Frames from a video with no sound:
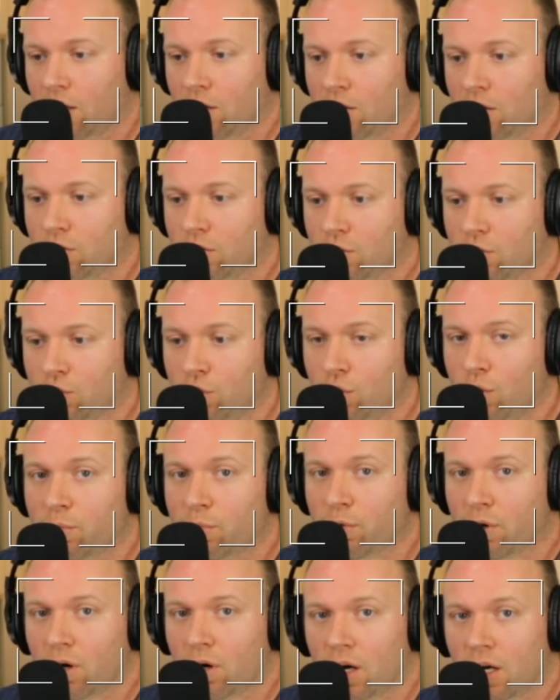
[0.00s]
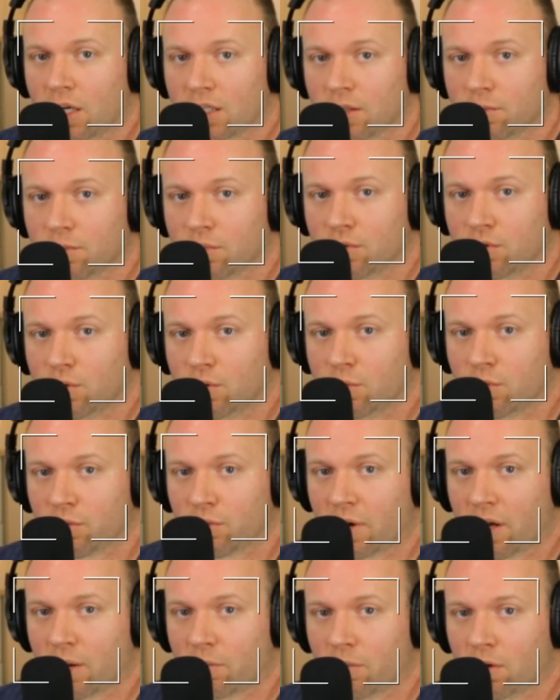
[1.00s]
super awesome, super
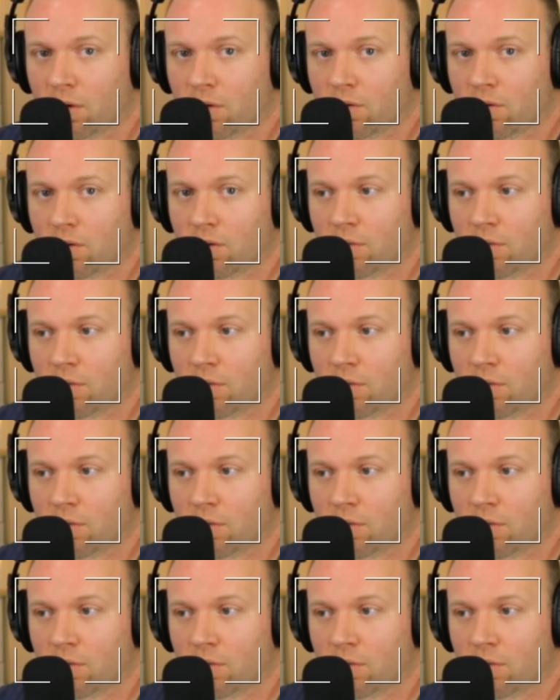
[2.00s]
Rambo,